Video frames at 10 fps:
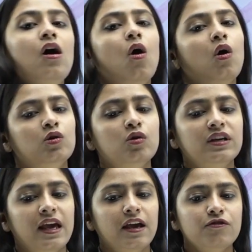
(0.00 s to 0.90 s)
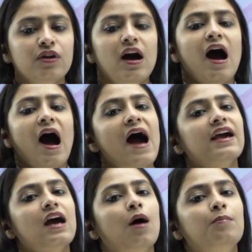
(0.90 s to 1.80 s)
Hollow cave
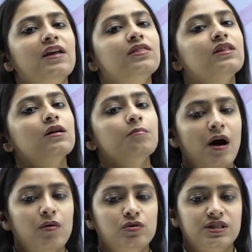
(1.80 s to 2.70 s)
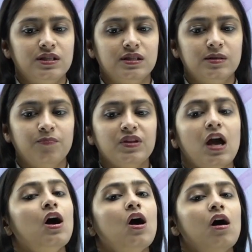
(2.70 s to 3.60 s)
high up in the mountains.
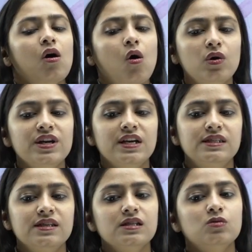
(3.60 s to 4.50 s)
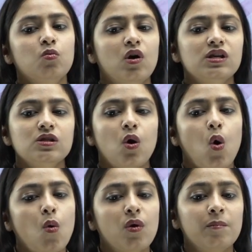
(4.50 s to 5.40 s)
Odysseus was
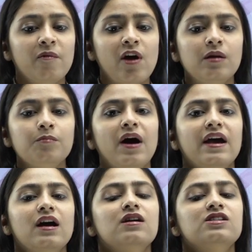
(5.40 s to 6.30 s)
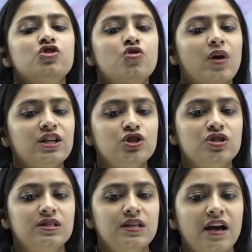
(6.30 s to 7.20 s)
overwhelmed by a strange
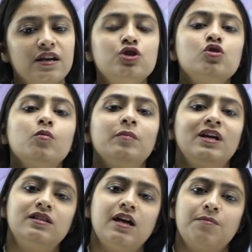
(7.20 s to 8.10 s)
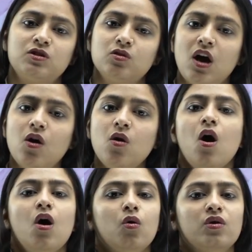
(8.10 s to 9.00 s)
desire to meet them. So now
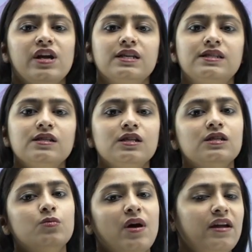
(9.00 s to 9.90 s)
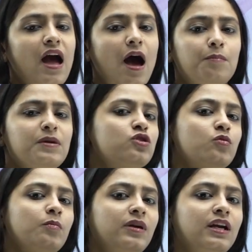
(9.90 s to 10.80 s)
Odysseus is very happy to
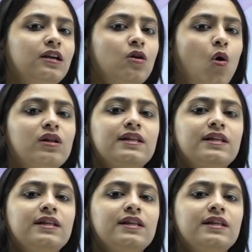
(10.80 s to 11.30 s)
meet all